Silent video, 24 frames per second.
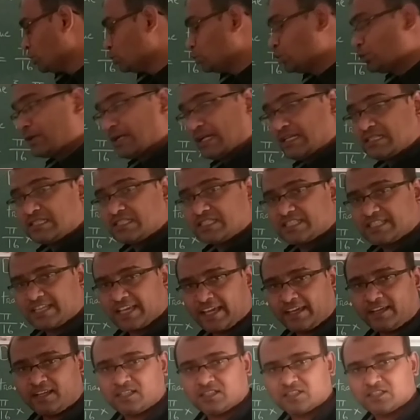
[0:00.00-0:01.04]
you can
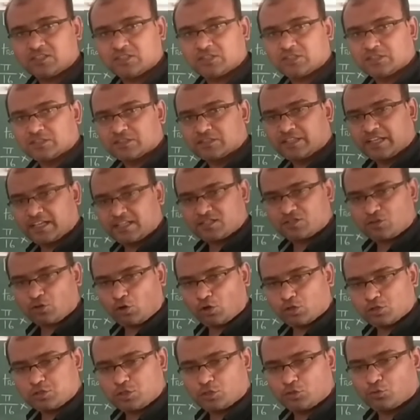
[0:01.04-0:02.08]
check next
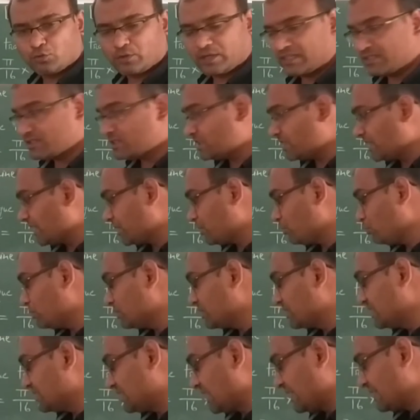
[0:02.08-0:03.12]
also you can check your
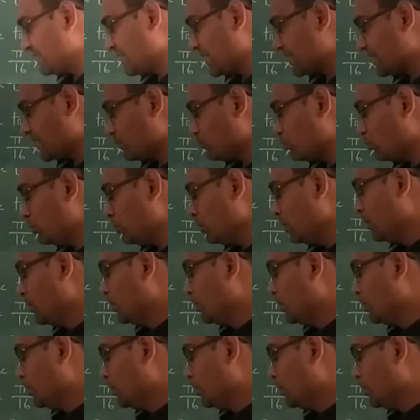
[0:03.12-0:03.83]
design data book.